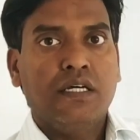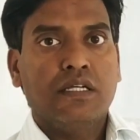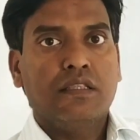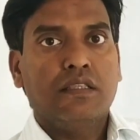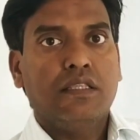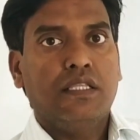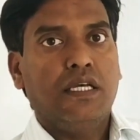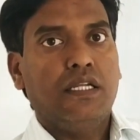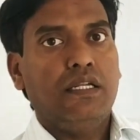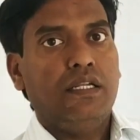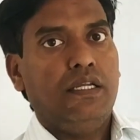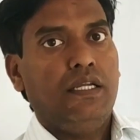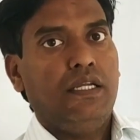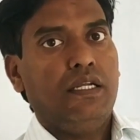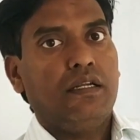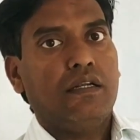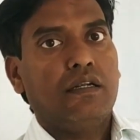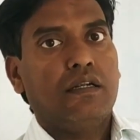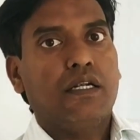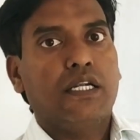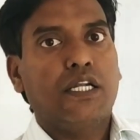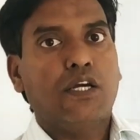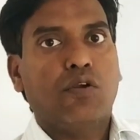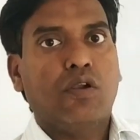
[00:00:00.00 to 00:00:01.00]
then it
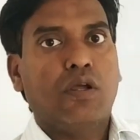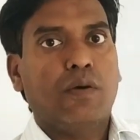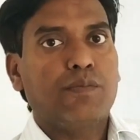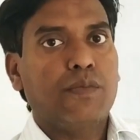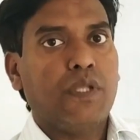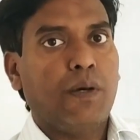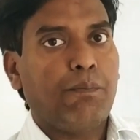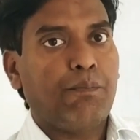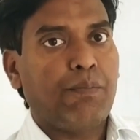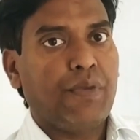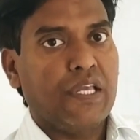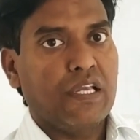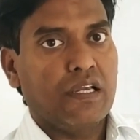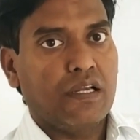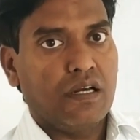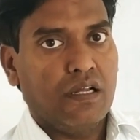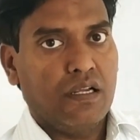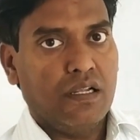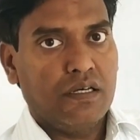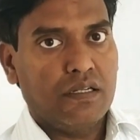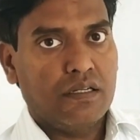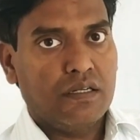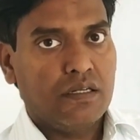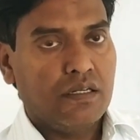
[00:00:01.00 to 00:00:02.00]
develops the pink color.
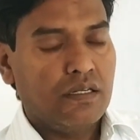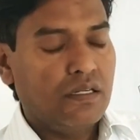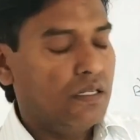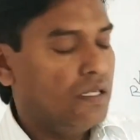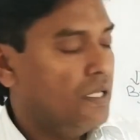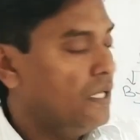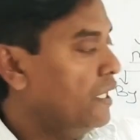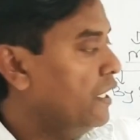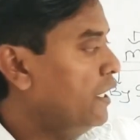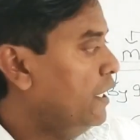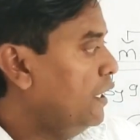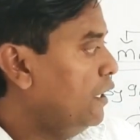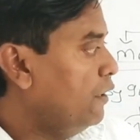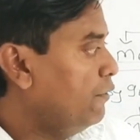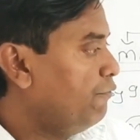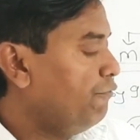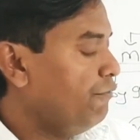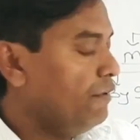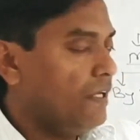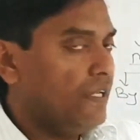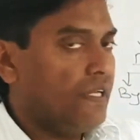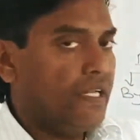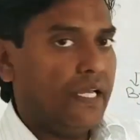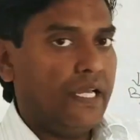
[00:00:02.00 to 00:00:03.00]
If
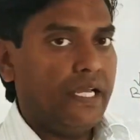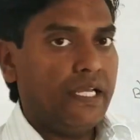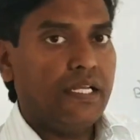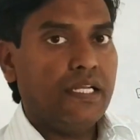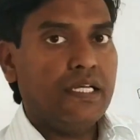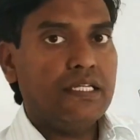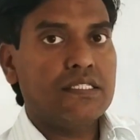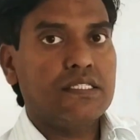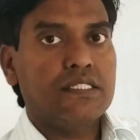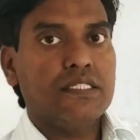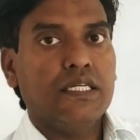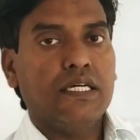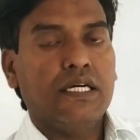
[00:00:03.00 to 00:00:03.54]
in NaCl